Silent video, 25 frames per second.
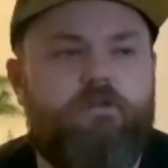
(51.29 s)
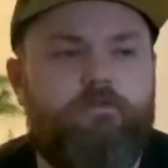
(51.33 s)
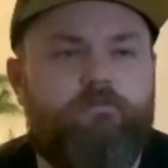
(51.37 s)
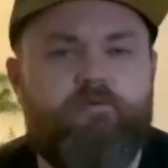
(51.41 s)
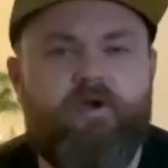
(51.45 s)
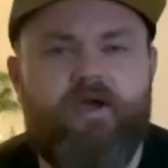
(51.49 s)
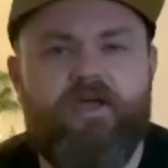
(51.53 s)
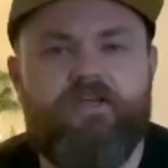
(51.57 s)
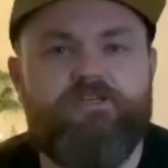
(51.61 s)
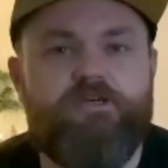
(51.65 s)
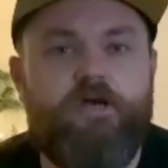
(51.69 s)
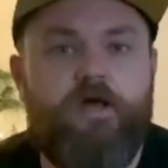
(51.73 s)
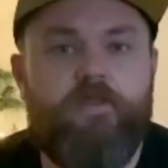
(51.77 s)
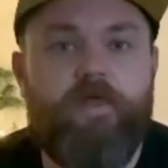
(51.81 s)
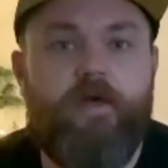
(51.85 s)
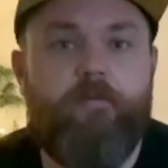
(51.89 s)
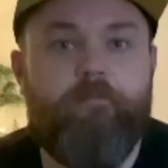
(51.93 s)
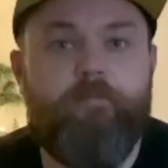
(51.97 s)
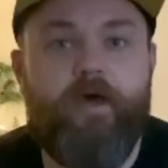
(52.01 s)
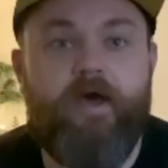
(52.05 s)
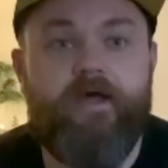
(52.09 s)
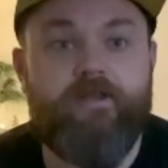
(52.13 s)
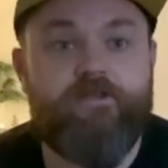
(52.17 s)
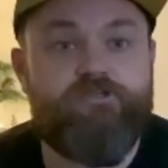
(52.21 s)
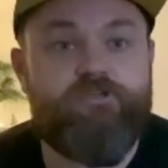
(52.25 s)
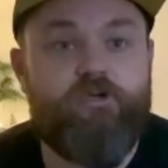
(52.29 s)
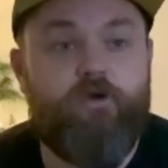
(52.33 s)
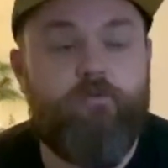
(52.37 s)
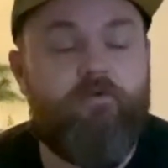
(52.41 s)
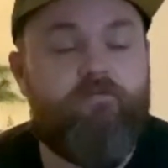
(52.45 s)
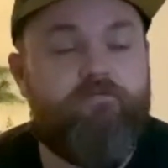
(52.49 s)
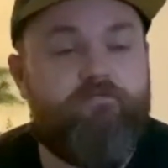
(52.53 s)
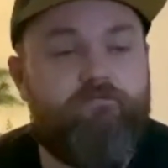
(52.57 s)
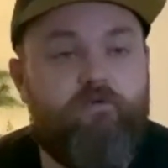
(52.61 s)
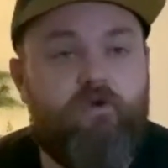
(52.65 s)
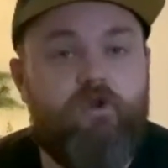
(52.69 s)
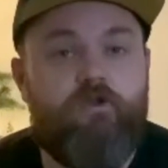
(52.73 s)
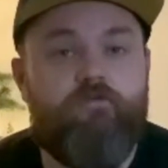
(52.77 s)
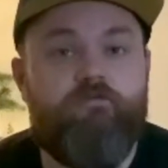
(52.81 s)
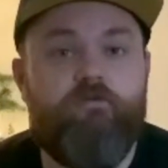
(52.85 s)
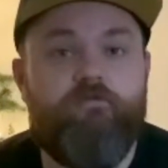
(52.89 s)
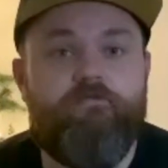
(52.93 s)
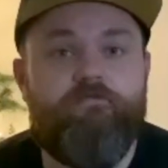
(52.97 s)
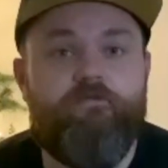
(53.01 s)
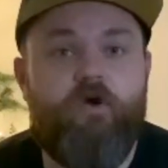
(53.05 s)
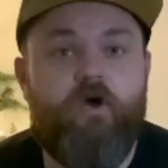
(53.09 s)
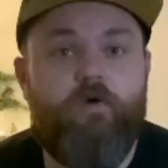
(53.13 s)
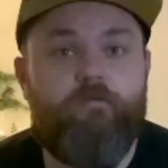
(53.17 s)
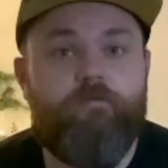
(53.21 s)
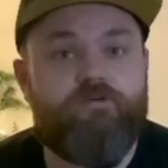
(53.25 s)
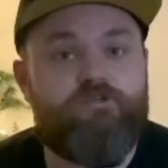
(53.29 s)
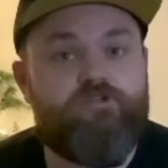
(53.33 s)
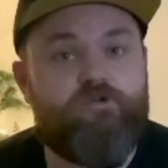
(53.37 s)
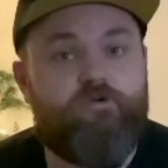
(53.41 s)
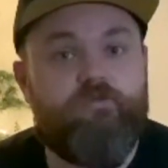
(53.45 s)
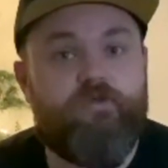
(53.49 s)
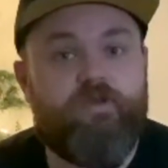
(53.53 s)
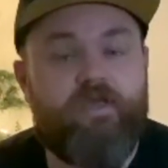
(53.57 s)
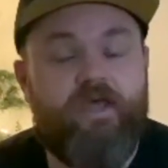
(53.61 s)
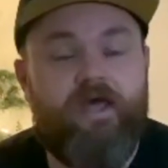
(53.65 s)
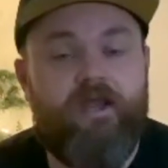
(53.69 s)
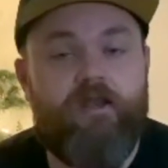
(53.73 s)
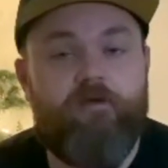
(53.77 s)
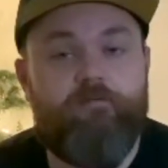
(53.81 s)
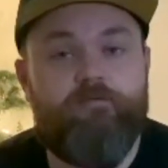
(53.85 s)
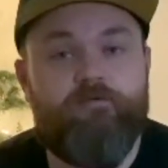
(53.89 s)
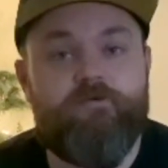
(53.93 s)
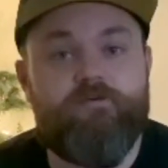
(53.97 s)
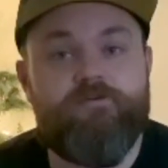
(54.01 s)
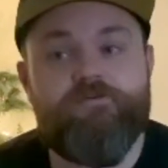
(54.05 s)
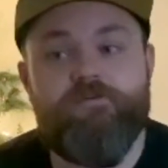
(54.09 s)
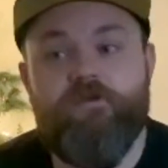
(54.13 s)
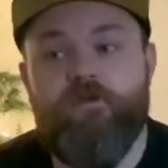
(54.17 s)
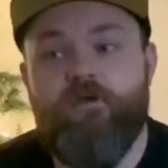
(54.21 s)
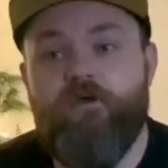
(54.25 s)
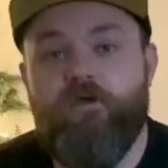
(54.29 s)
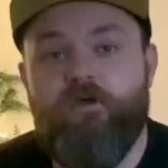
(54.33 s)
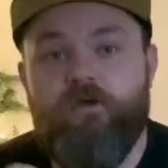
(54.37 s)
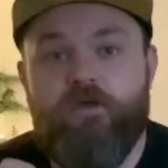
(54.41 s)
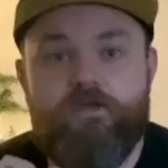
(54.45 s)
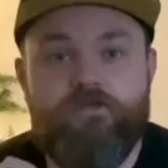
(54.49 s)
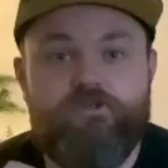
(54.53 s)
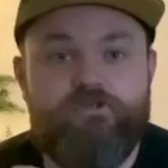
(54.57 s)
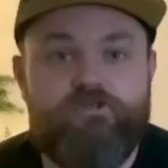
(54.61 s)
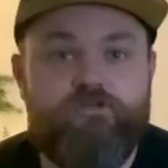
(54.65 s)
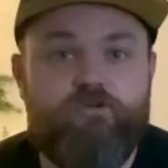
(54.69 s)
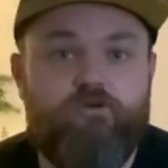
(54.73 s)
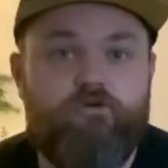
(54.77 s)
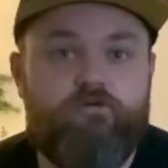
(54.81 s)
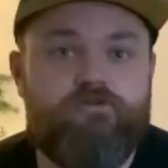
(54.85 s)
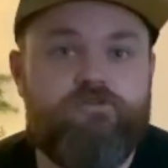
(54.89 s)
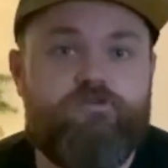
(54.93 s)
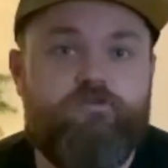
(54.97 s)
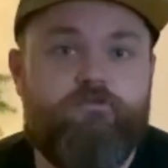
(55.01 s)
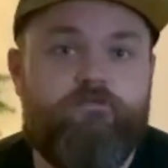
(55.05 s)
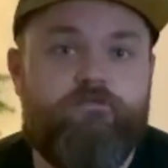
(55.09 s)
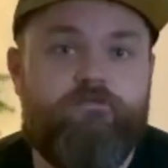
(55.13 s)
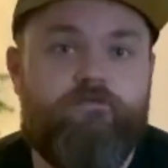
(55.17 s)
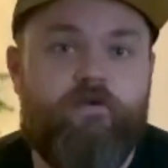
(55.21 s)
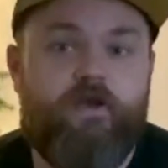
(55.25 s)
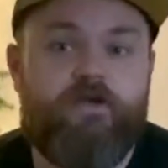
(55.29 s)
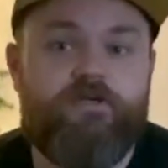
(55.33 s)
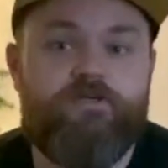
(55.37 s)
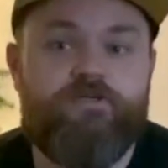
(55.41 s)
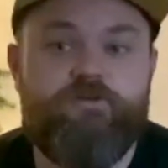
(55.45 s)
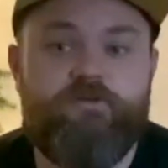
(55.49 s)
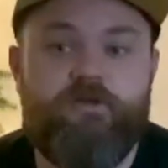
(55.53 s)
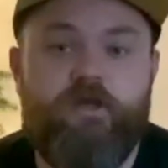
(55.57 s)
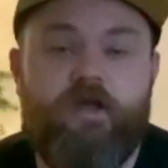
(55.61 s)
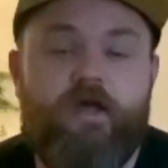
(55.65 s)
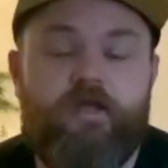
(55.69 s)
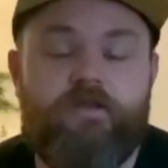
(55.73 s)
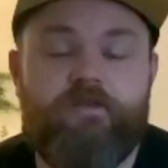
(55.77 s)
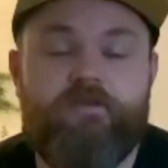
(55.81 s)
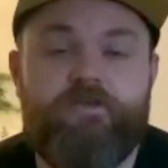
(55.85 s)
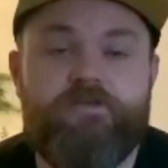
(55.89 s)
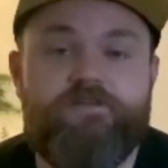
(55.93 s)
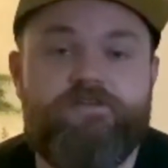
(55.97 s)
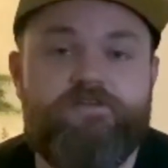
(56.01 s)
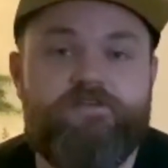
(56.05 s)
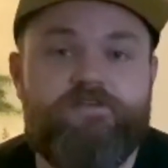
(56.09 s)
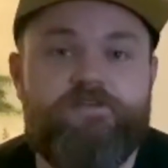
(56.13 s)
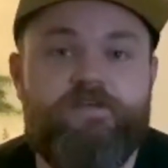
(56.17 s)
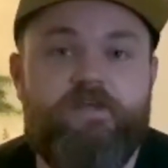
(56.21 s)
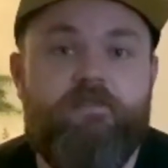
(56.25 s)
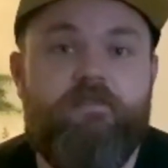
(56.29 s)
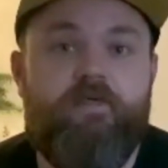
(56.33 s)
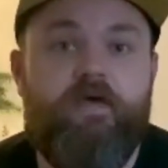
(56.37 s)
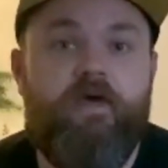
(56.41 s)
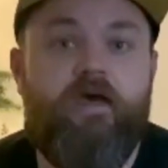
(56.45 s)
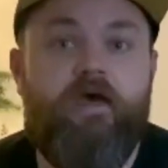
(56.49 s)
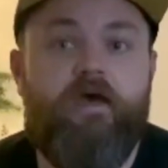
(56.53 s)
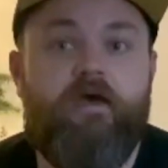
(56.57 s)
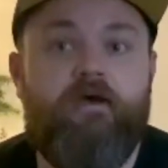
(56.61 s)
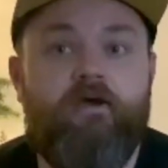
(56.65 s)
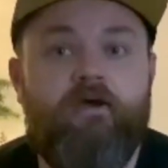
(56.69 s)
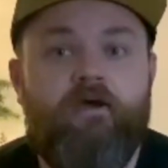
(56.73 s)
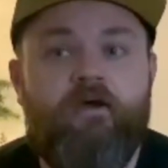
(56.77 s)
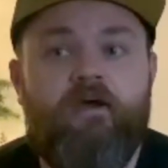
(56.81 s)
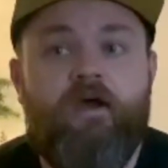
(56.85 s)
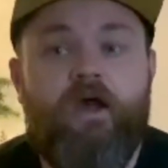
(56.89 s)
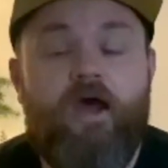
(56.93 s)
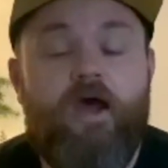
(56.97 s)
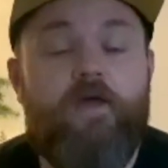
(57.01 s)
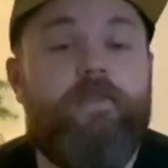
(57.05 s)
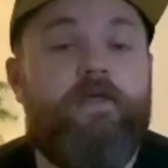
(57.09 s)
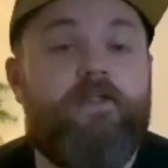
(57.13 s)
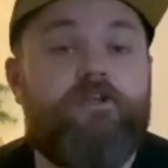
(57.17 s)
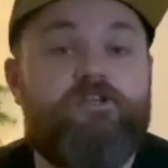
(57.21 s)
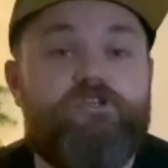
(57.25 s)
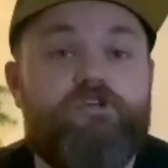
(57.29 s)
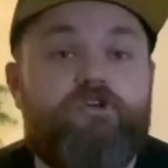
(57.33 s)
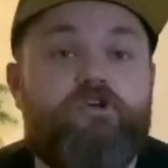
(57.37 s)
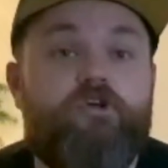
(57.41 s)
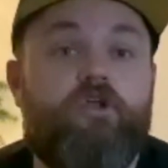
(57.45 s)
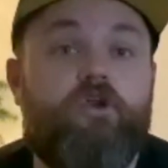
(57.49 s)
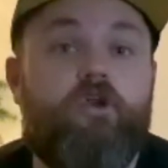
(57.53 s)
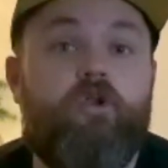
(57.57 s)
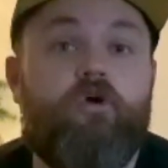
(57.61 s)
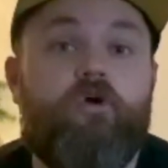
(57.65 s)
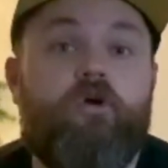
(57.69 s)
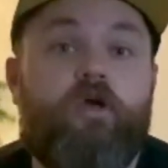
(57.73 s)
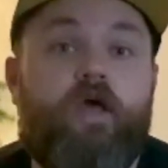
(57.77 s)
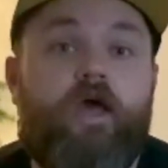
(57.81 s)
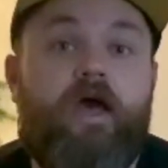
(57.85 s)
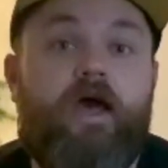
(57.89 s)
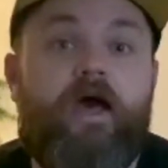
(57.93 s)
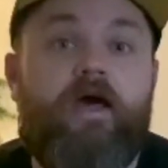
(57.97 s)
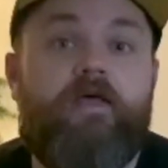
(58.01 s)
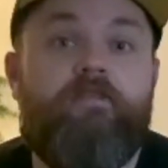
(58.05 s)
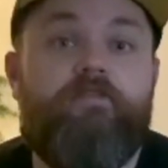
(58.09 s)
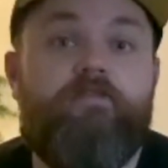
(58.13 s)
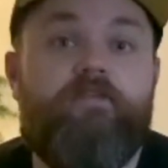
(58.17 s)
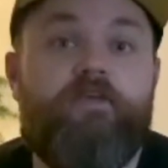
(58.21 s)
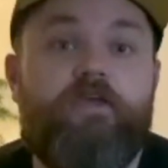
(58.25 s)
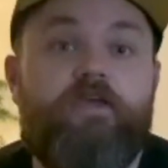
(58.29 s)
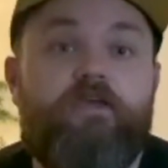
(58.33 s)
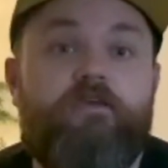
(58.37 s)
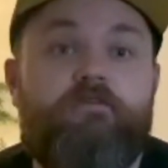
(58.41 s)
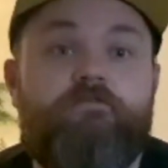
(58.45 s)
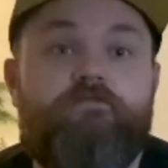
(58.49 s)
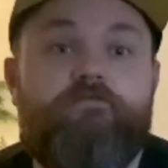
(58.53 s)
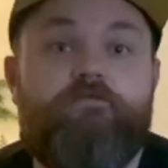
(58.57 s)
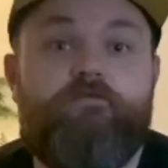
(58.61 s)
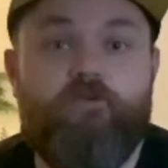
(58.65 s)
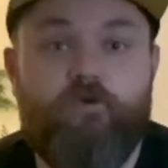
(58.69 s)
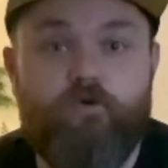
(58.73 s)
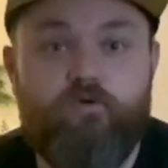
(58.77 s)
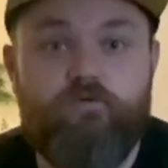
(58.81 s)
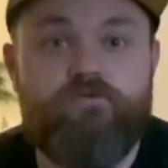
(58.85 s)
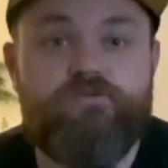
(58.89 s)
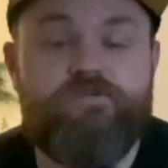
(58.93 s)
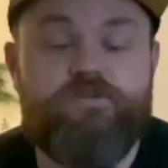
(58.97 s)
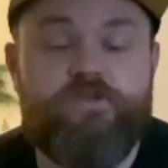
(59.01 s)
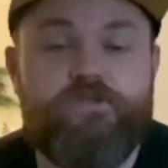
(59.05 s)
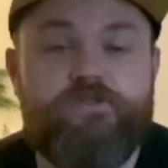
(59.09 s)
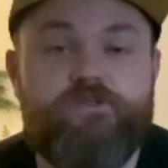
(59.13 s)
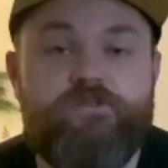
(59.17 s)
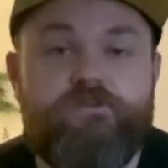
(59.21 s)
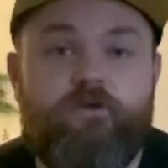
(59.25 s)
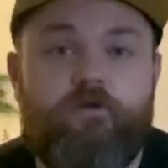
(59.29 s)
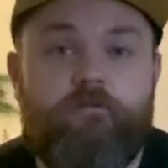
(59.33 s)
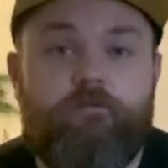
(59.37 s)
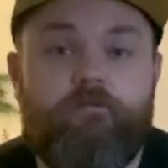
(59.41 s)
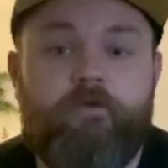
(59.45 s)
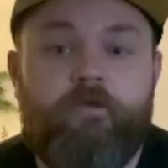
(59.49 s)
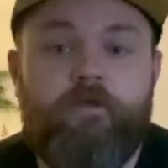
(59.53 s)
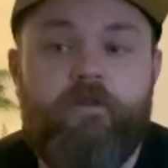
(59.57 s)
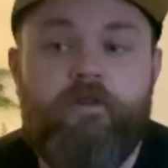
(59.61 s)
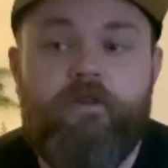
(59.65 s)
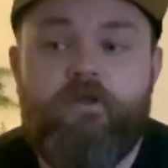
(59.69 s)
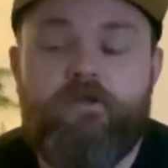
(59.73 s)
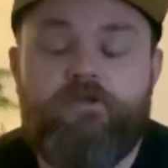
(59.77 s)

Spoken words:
The brakes aren't that bad, so we fully refurbished all the calipers, installed some fresh discs in there, and then took a look at the fuel system.